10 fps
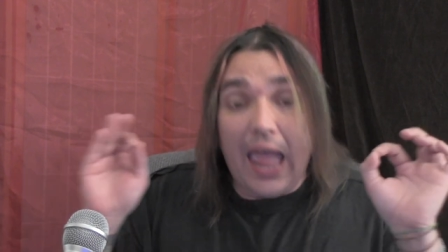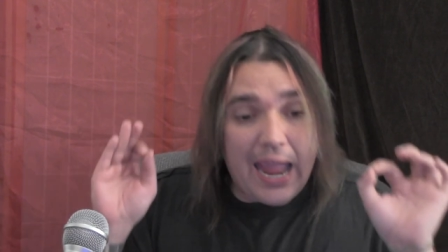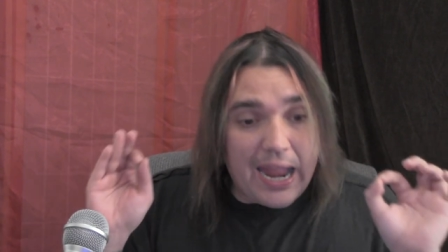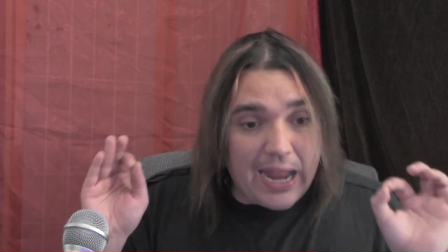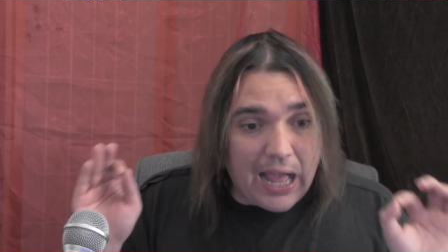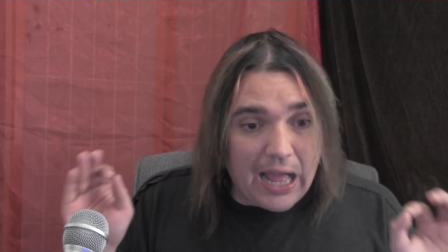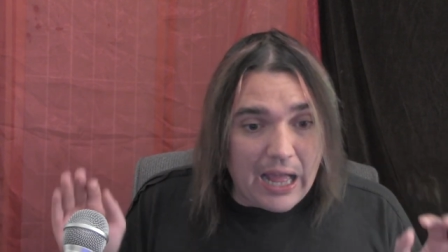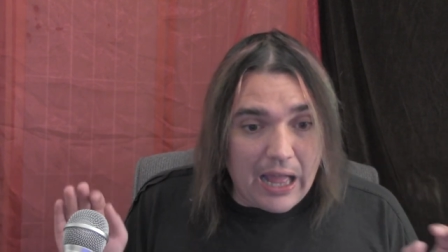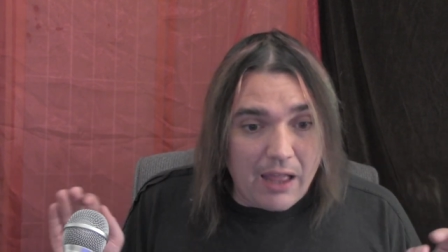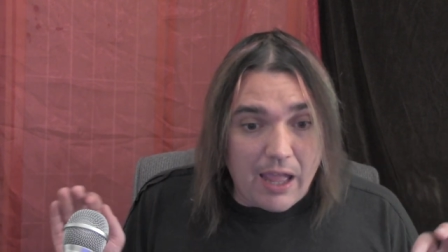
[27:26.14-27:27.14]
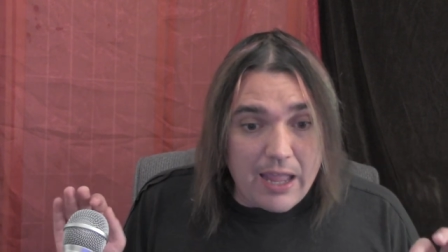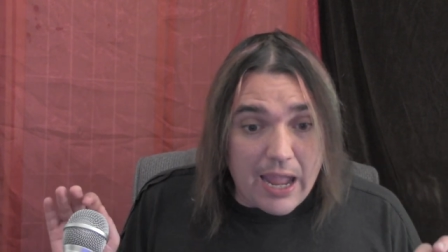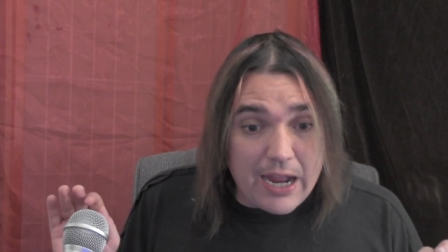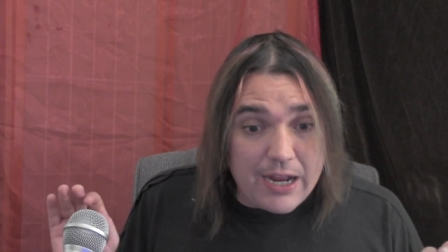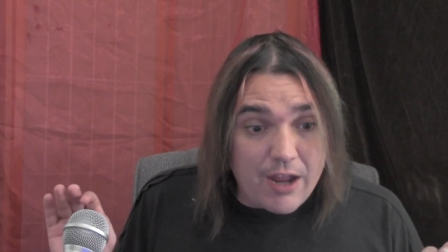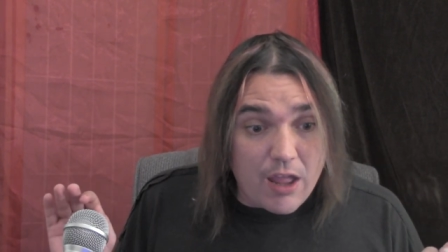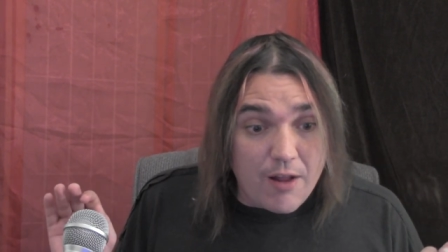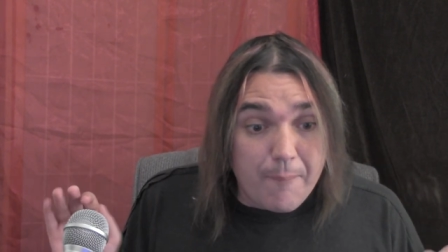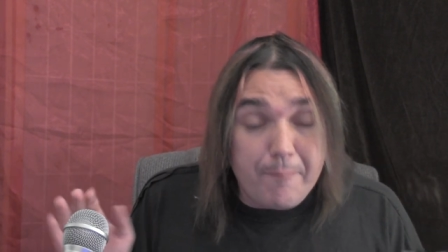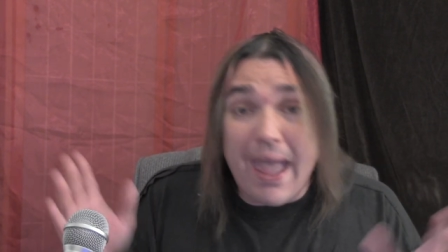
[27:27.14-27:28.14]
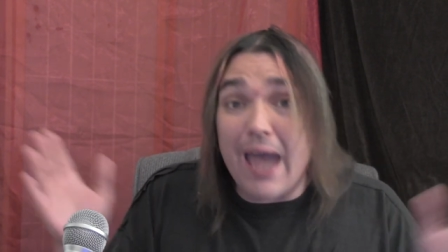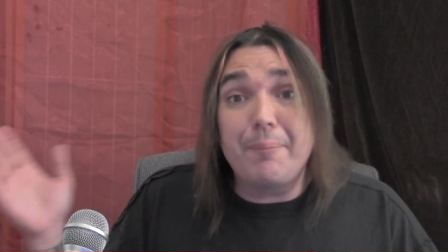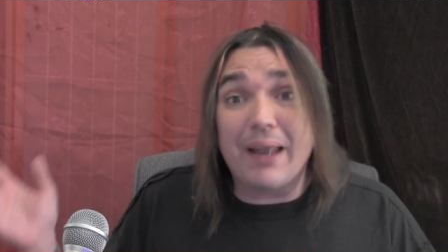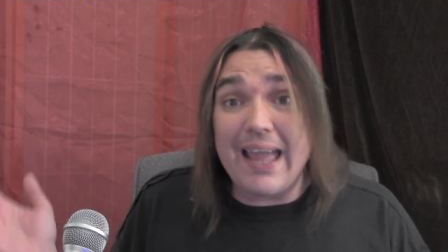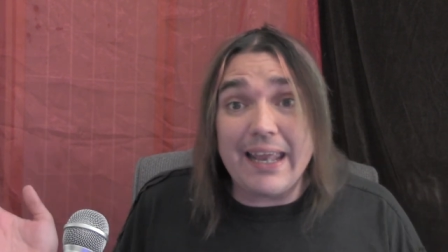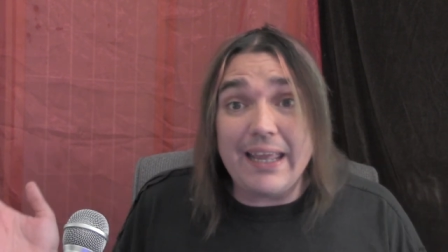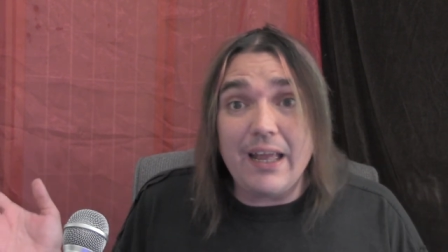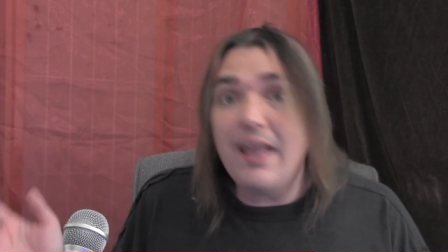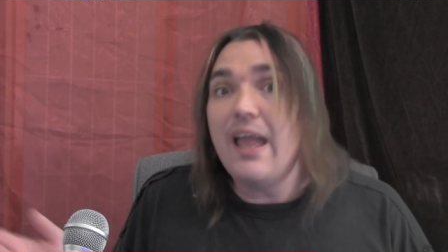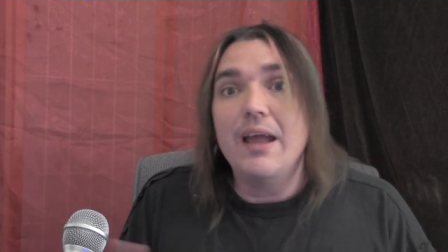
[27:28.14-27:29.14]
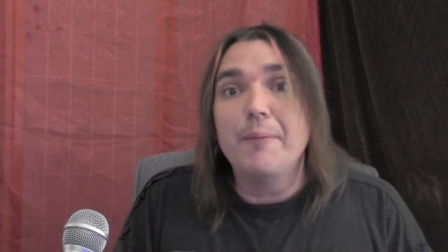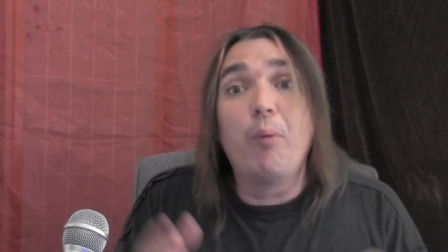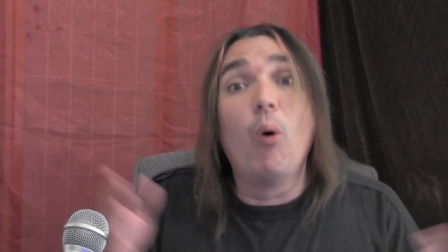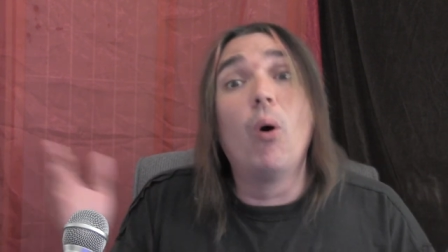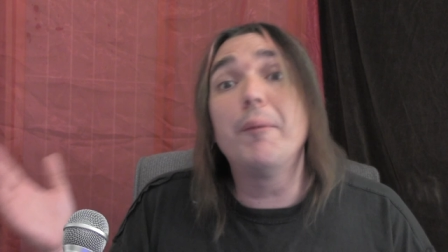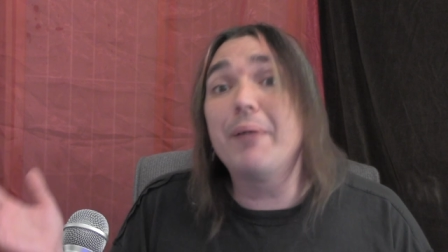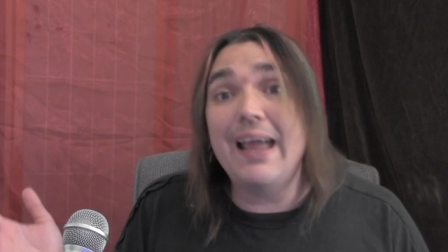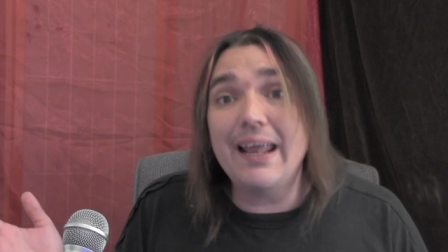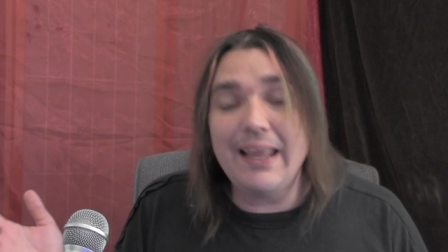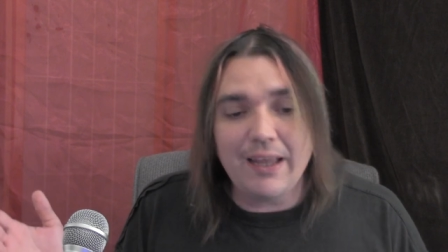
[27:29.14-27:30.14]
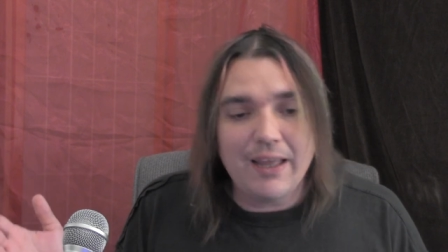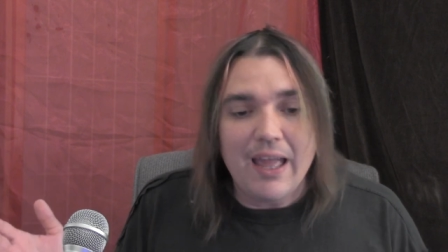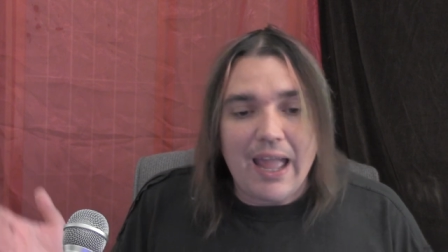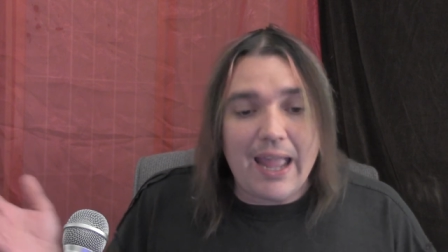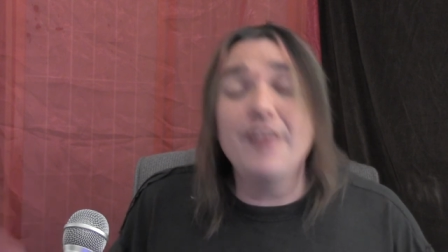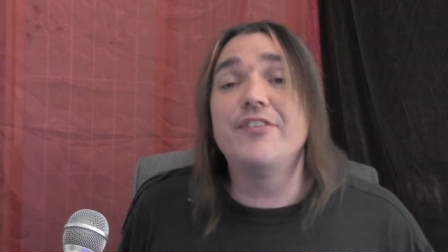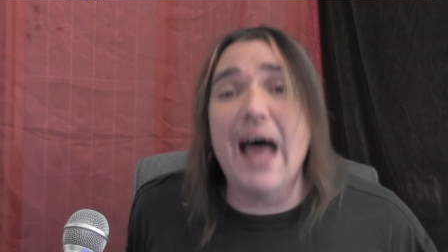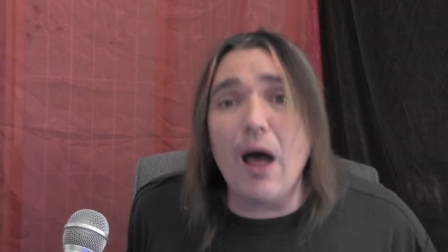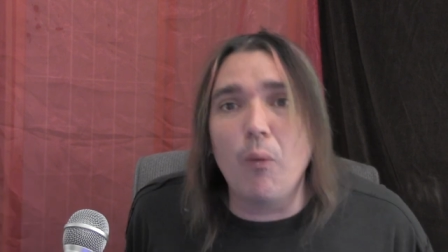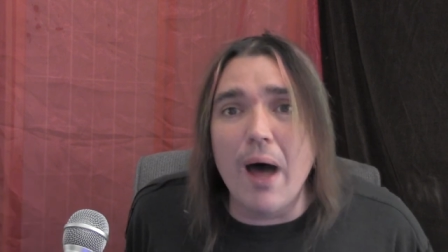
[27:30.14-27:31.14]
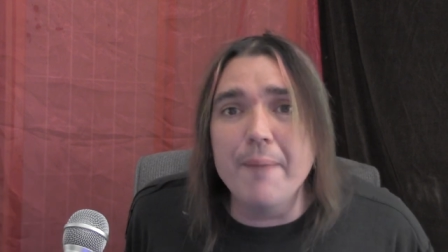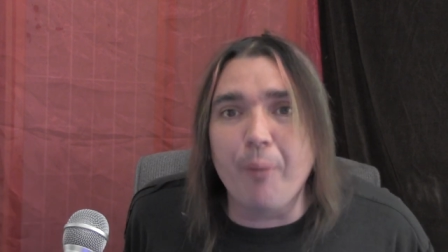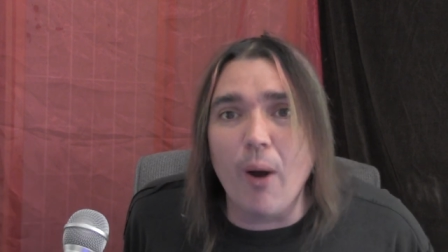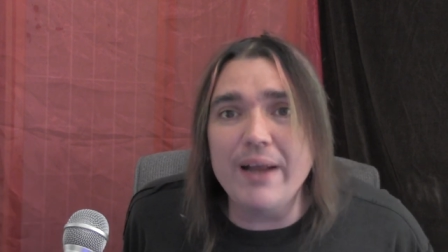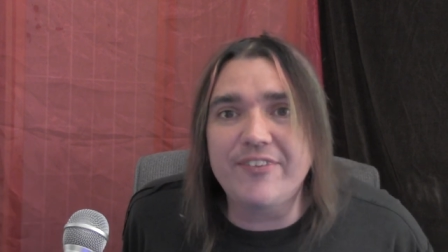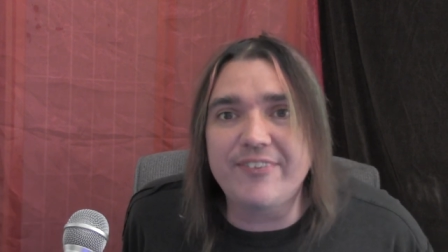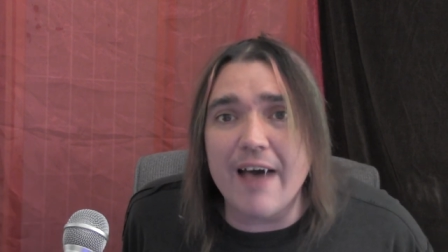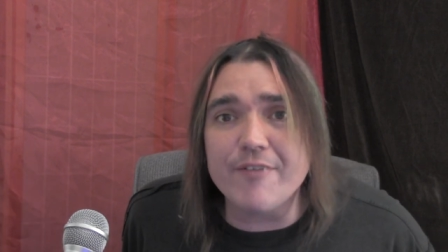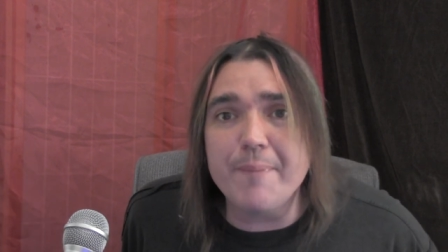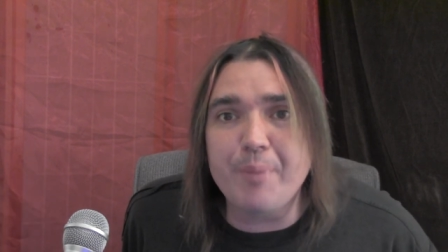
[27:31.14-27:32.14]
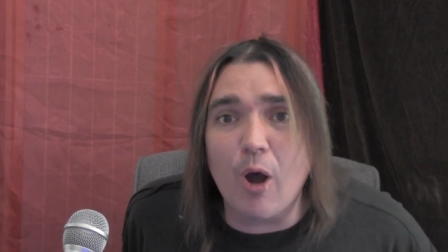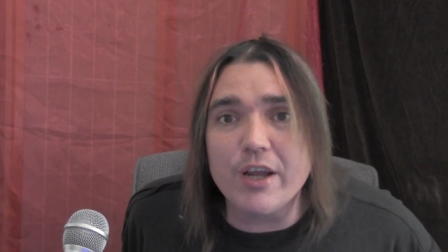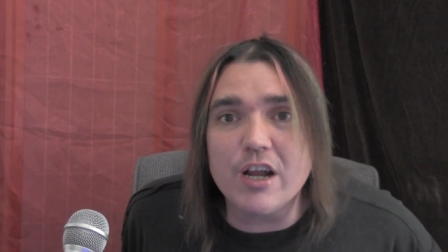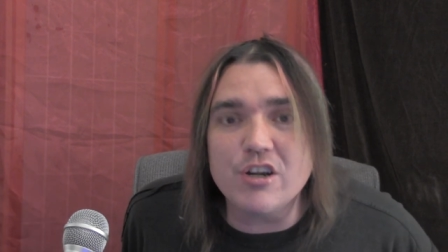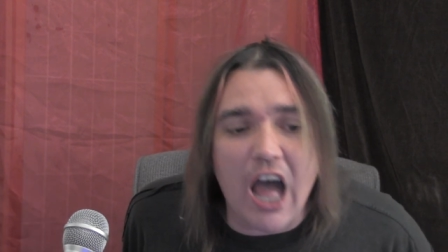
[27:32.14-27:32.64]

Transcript: A bad planning, poor planning, is not $1.7 billion.